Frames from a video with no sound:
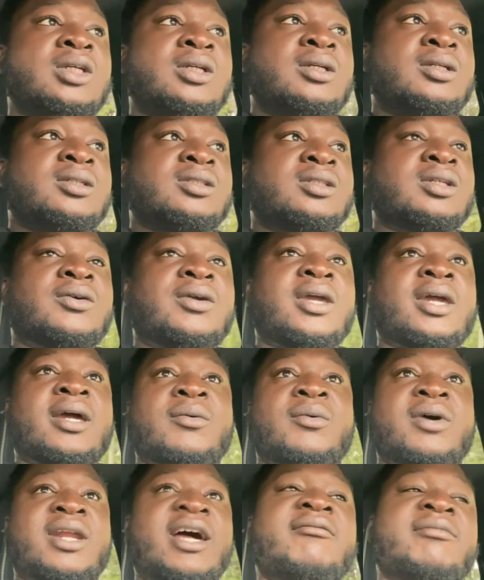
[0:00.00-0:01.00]
so yeah,
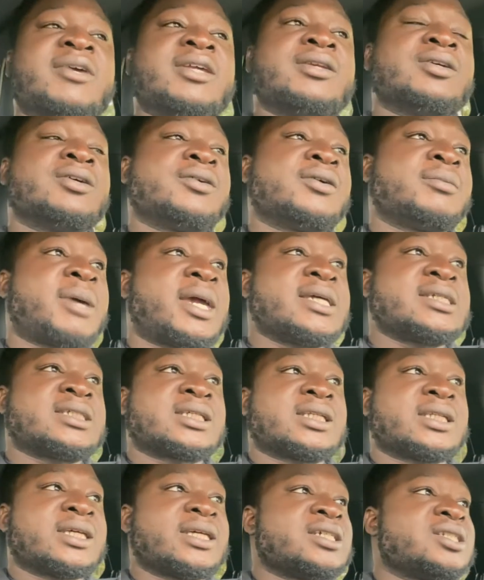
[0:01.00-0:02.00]
what I've been doing
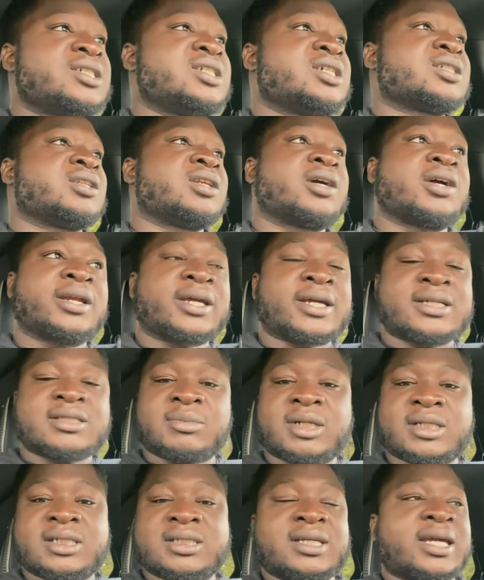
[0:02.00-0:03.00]
basically is just learning as
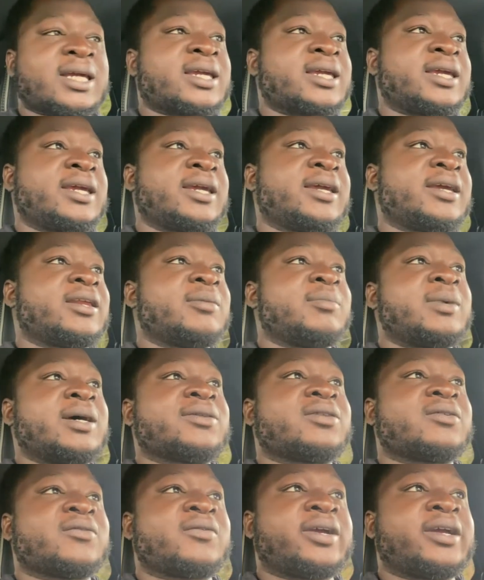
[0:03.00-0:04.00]
much as I can
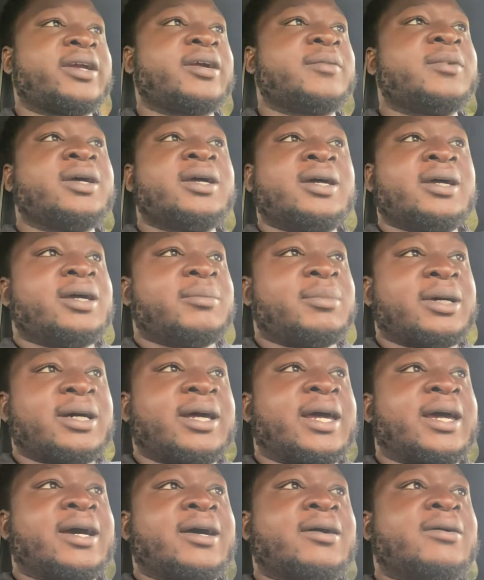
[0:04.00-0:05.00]
about the Ram, about
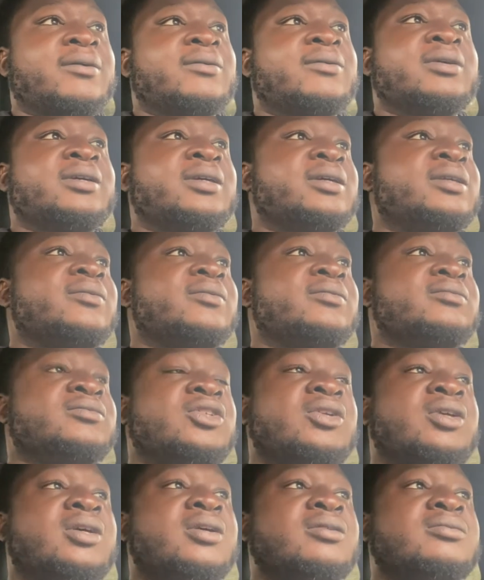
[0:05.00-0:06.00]
how it,
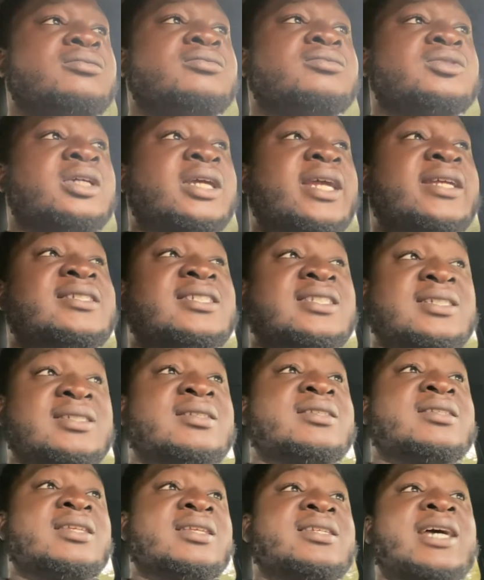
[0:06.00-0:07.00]
you know,
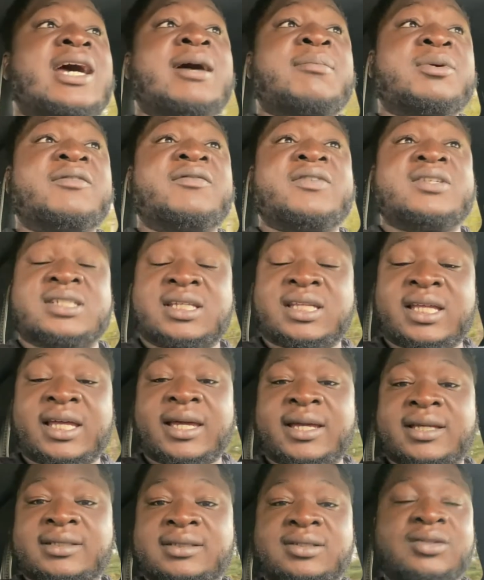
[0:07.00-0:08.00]
it's the top of its
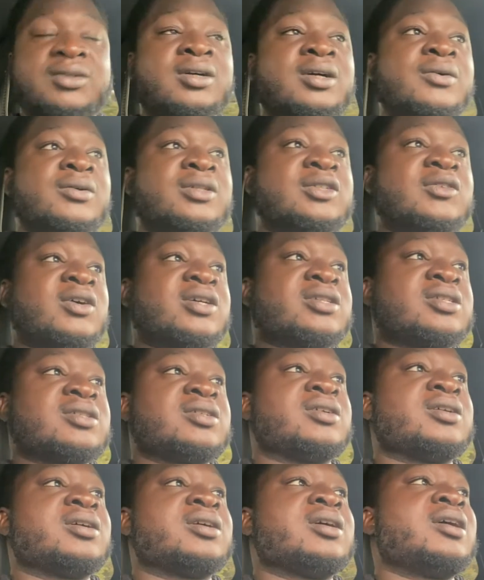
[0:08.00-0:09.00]
class, you know, as far as
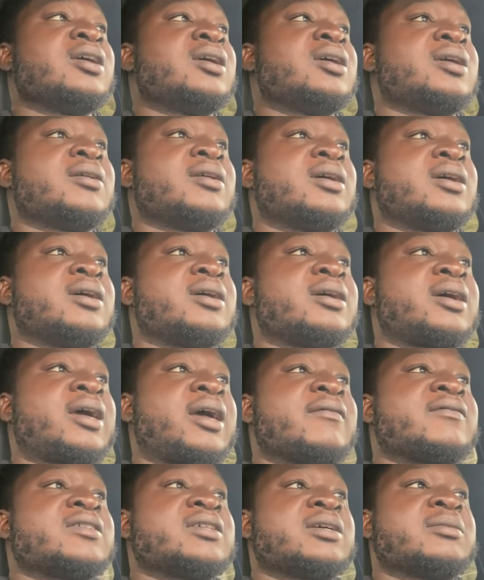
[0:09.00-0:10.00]
the half-ton